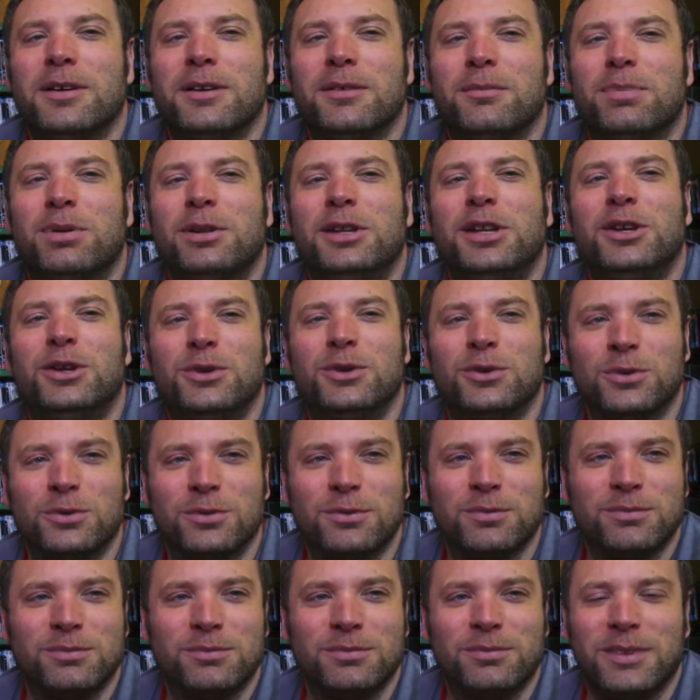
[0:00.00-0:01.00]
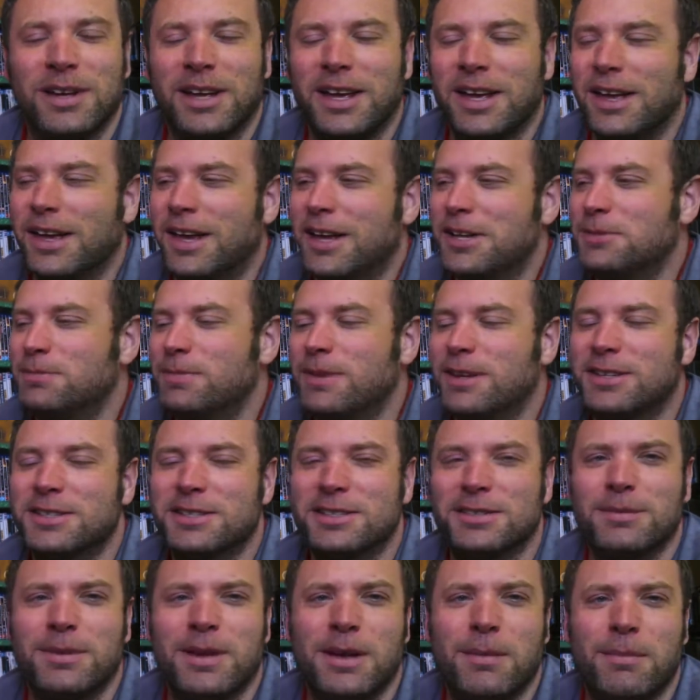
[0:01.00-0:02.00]
political aspects
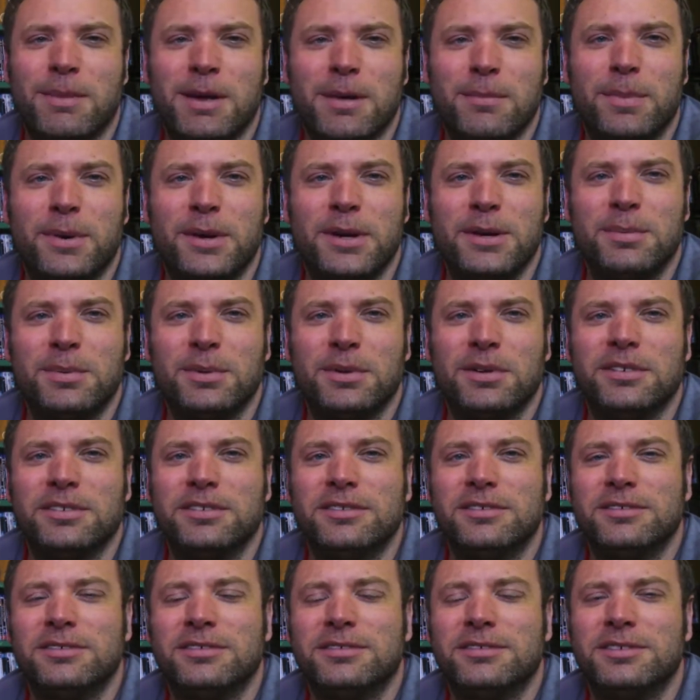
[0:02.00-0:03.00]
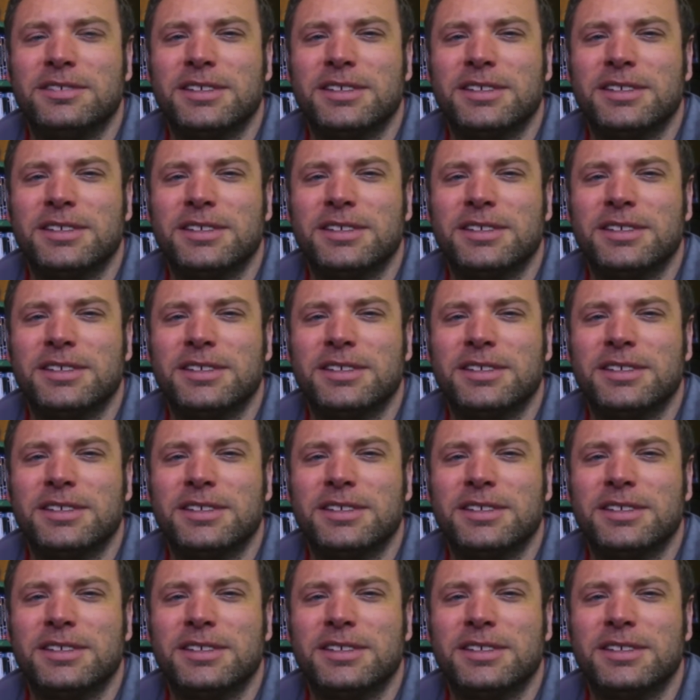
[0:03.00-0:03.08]
about people, and